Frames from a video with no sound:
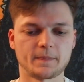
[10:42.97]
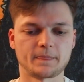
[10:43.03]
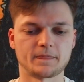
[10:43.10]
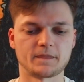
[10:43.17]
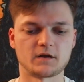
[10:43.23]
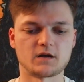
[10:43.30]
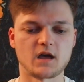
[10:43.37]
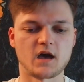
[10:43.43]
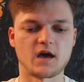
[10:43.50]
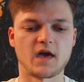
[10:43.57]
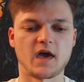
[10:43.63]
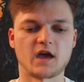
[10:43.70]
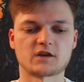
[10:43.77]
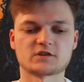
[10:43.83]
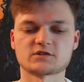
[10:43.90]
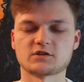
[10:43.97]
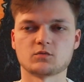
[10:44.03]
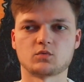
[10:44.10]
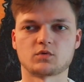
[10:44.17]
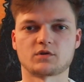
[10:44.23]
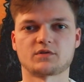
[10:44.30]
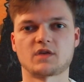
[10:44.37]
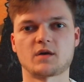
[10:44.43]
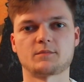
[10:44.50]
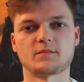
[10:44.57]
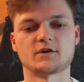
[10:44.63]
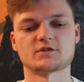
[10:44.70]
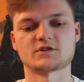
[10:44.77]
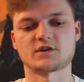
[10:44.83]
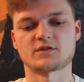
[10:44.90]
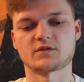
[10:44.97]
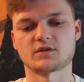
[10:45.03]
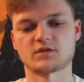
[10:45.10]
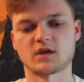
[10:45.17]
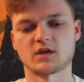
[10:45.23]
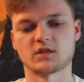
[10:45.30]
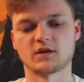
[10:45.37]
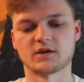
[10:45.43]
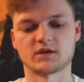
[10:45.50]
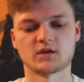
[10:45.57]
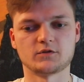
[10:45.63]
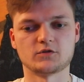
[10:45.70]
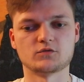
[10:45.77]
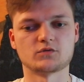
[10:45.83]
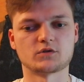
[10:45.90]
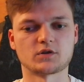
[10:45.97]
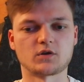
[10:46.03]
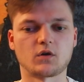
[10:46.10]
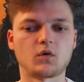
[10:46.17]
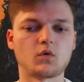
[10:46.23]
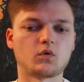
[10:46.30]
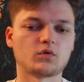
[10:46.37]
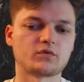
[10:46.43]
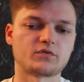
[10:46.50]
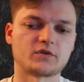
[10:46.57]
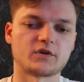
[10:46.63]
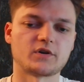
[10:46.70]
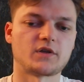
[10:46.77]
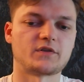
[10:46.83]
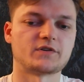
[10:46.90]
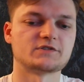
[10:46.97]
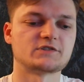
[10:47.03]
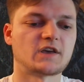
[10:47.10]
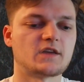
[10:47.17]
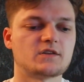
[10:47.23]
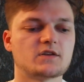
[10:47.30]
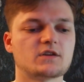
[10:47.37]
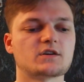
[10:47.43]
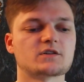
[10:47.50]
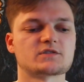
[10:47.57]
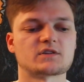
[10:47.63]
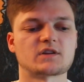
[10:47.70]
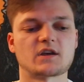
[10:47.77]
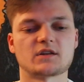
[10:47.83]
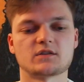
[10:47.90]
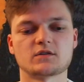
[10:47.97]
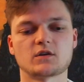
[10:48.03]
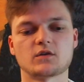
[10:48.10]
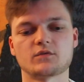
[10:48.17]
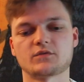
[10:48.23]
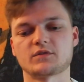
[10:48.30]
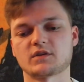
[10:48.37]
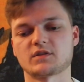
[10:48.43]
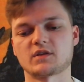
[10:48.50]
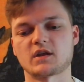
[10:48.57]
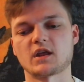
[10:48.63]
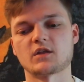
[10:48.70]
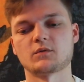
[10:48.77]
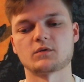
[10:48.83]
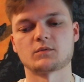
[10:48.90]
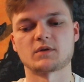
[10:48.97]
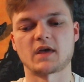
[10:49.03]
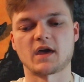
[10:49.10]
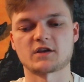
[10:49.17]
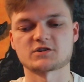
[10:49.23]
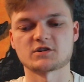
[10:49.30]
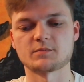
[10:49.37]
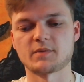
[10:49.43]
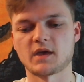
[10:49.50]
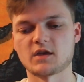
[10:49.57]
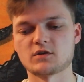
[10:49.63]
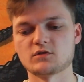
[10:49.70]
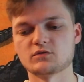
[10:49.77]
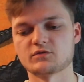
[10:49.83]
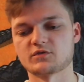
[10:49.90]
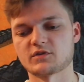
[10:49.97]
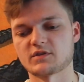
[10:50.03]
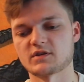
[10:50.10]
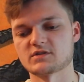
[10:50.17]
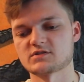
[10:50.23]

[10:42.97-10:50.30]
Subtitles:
They're not actually worth that much. I think that like you could hold for another 10 years and I don't think that anyone would actually pay you for this